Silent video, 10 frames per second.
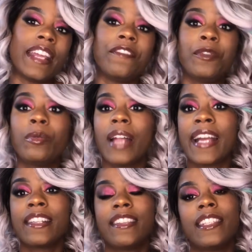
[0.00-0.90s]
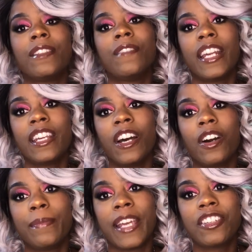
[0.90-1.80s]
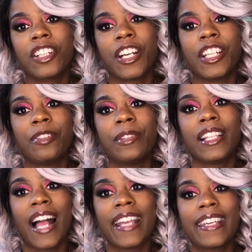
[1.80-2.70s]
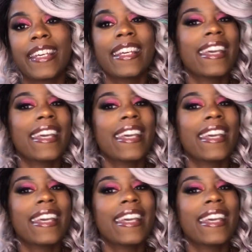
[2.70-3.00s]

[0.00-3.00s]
If you liked this video, make sure you like